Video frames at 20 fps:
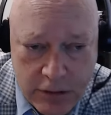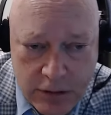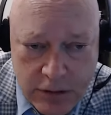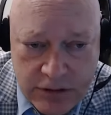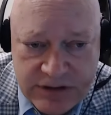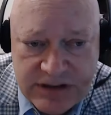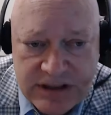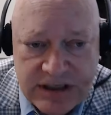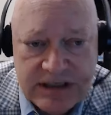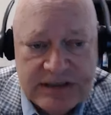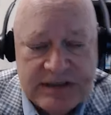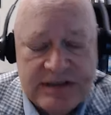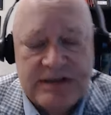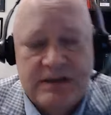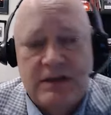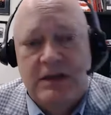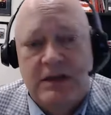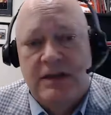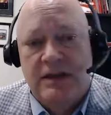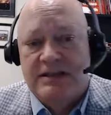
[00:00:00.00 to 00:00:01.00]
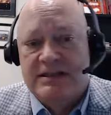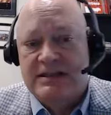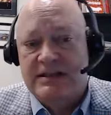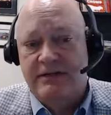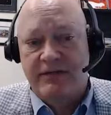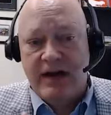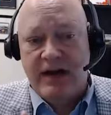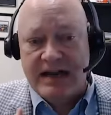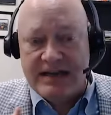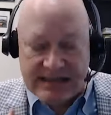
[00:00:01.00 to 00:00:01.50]
Since this
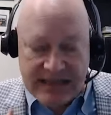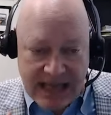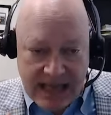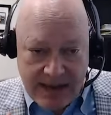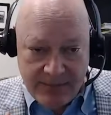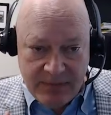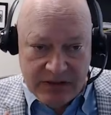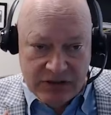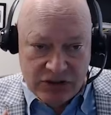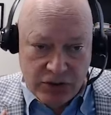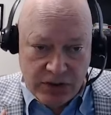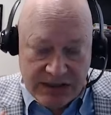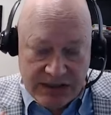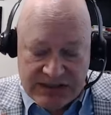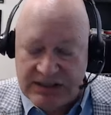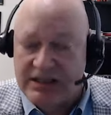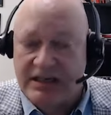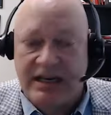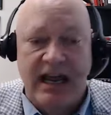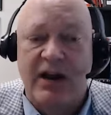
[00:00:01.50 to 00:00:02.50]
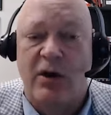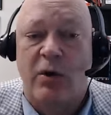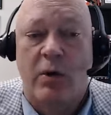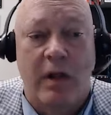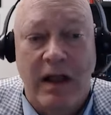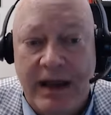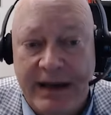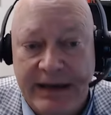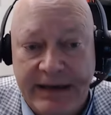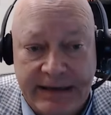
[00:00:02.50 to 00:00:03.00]
device can't be trusted, I don't
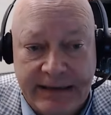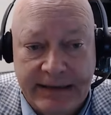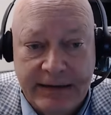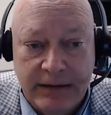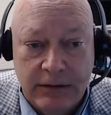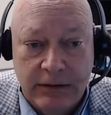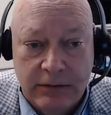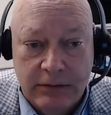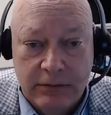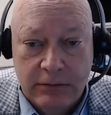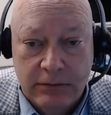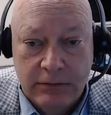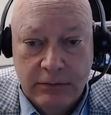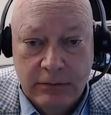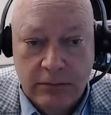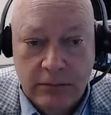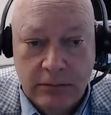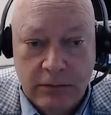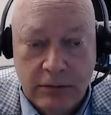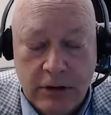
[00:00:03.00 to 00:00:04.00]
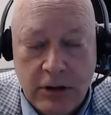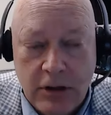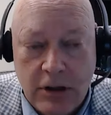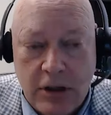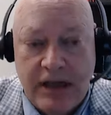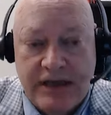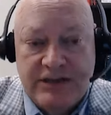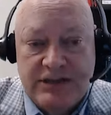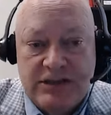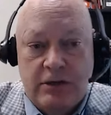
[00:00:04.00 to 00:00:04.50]
like it.
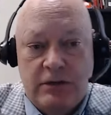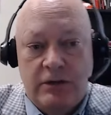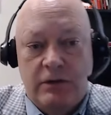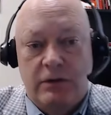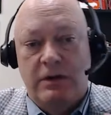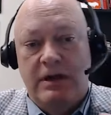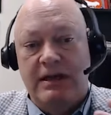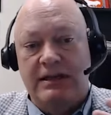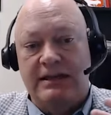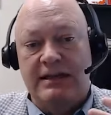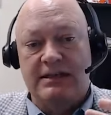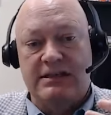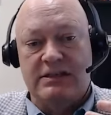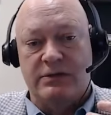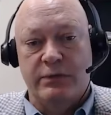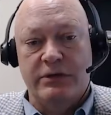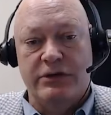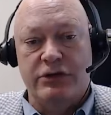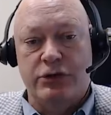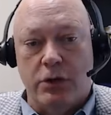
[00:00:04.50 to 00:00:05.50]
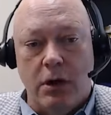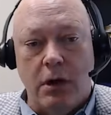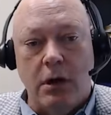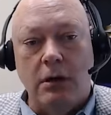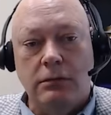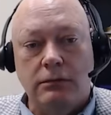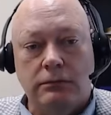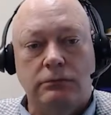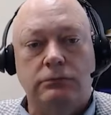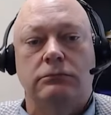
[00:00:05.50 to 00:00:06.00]
And so you get this withdrawal.
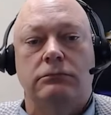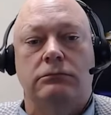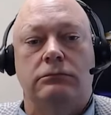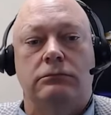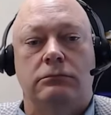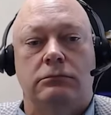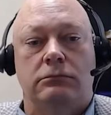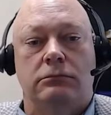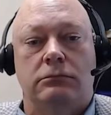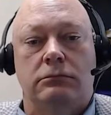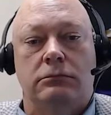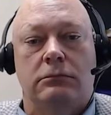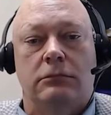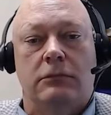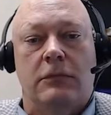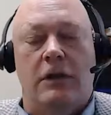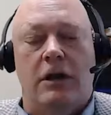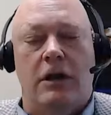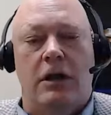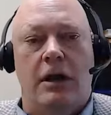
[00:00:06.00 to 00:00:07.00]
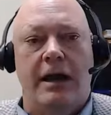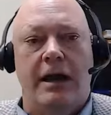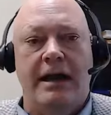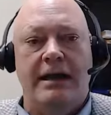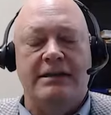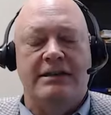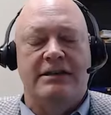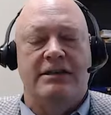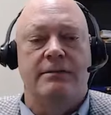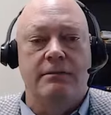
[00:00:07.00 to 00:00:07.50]
And
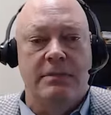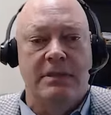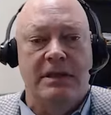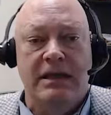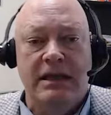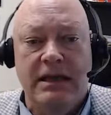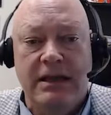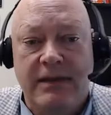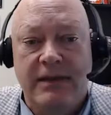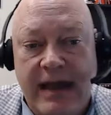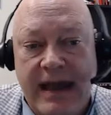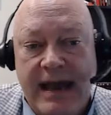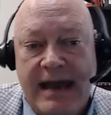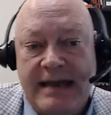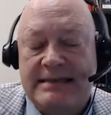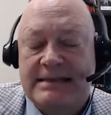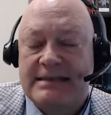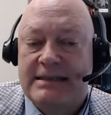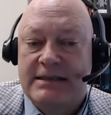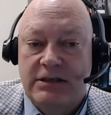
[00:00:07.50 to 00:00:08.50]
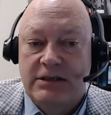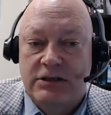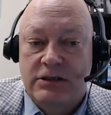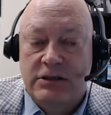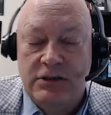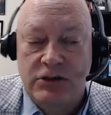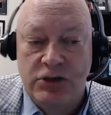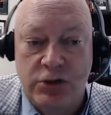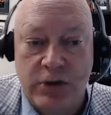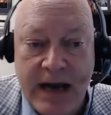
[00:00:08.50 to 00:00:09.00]
to me, that's the
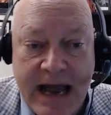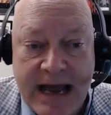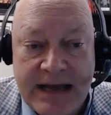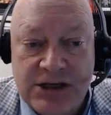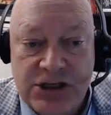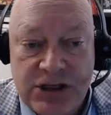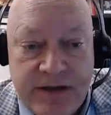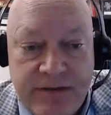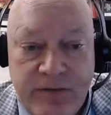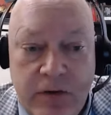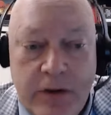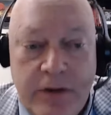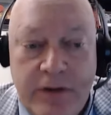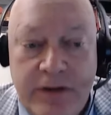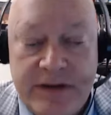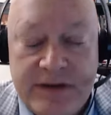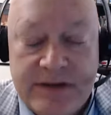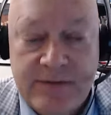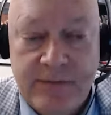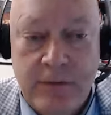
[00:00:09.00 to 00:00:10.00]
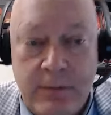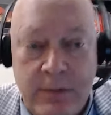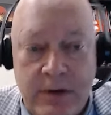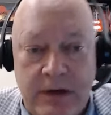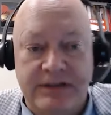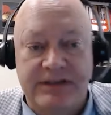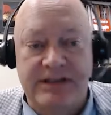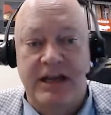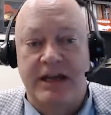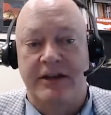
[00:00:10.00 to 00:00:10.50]
tragedy of all this from
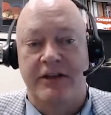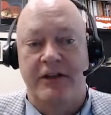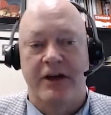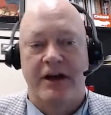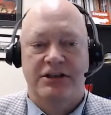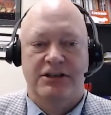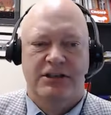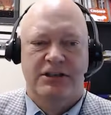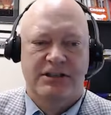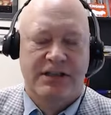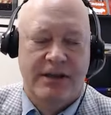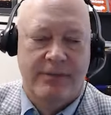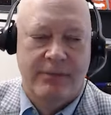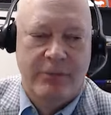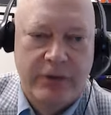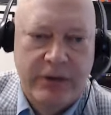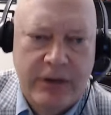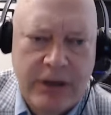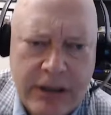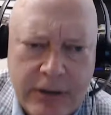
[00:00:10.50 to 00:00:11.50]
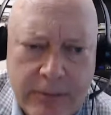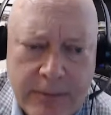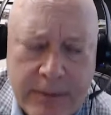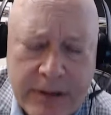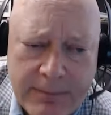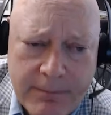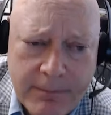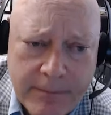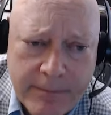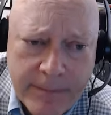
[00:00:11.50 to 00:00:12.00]
a psychological standpoint. And I don't
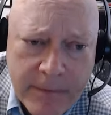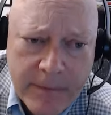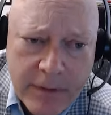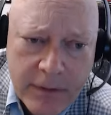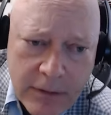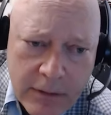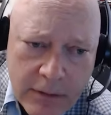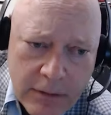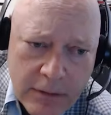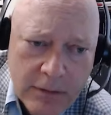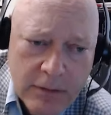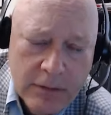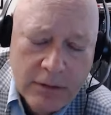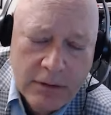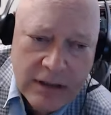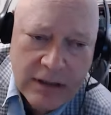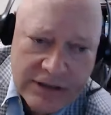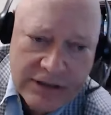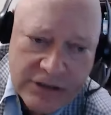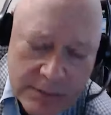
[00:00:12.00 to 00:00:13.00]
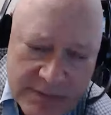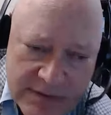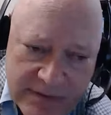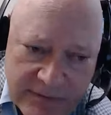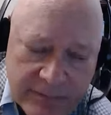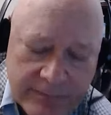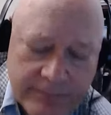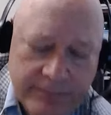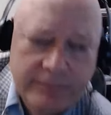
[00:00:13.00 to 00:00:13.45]
mean in terms of